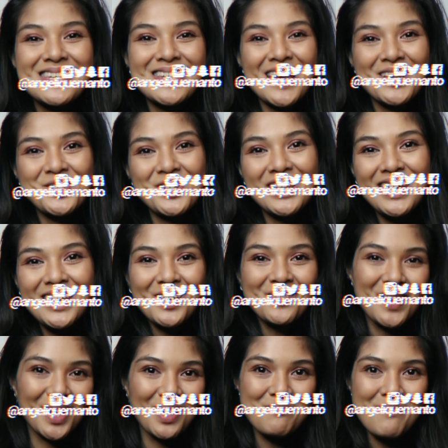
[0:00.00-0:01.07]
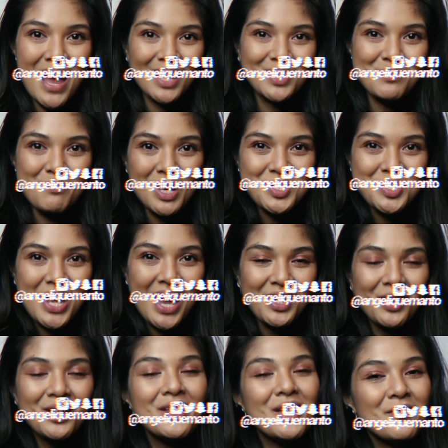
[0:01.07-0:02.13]
this is Angelique and welcome back to my
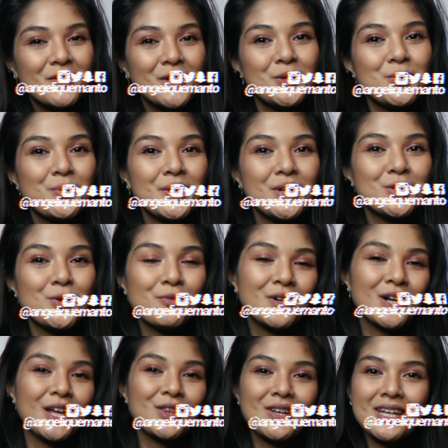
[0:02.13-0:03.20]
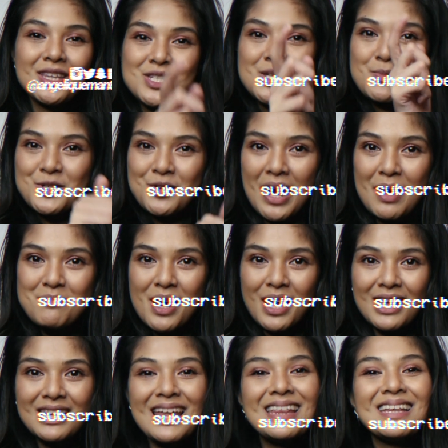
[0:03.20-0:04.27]
channel. If you're new here, don't forget to hit the subscribe
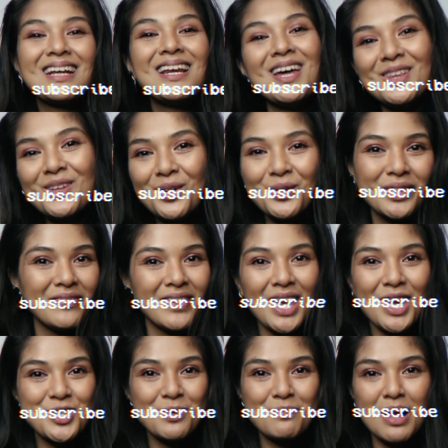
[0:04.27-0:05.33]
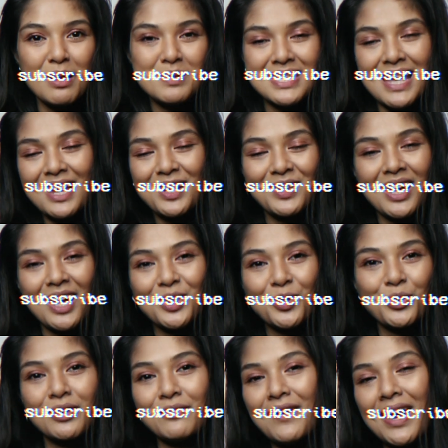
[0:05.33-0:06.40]
button and click the notification bell beside it to get
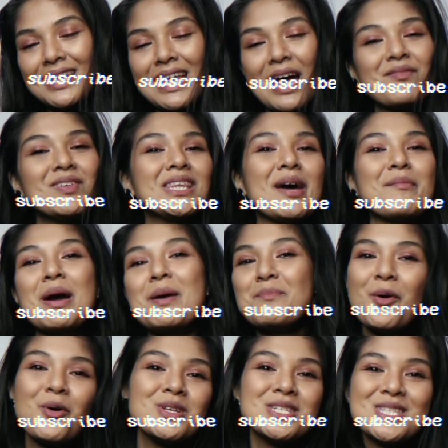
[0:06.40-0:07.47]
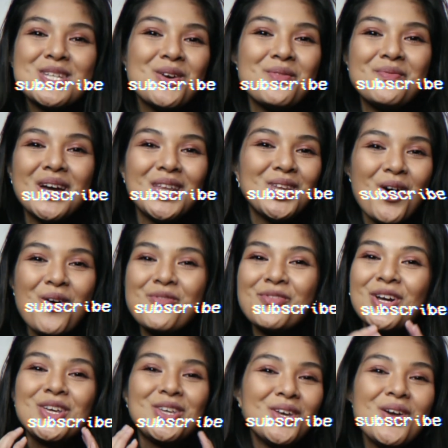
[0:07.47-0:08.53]
notified every time I post a new video
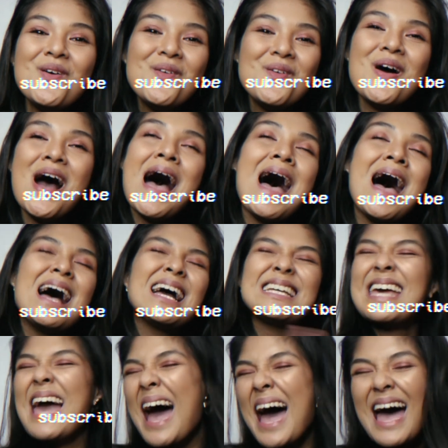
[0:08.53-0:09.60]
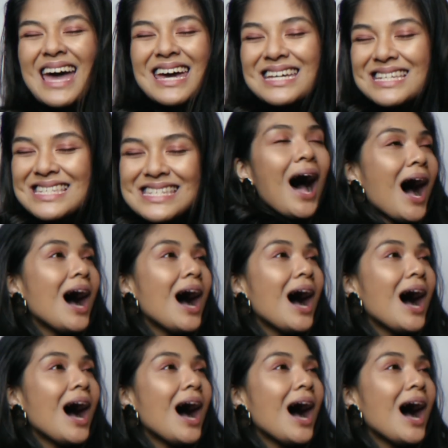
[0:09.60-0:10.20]
for you. Guys,